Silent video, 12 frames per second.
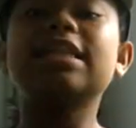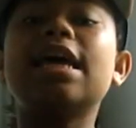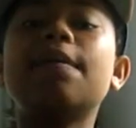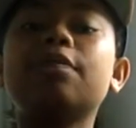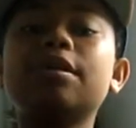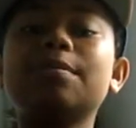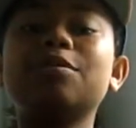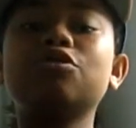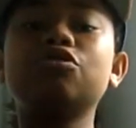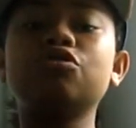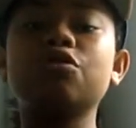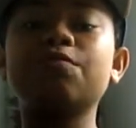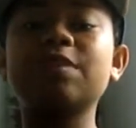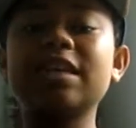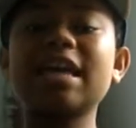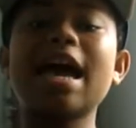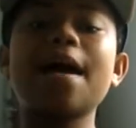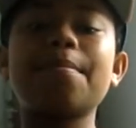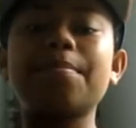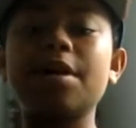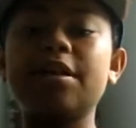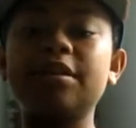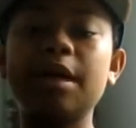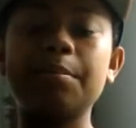Today I'm going to be doing recap
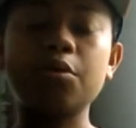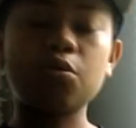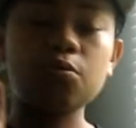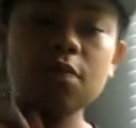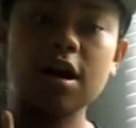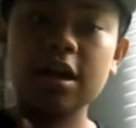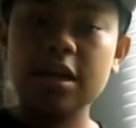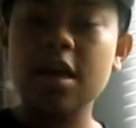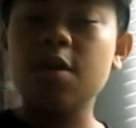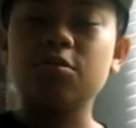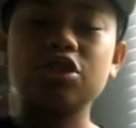number 1,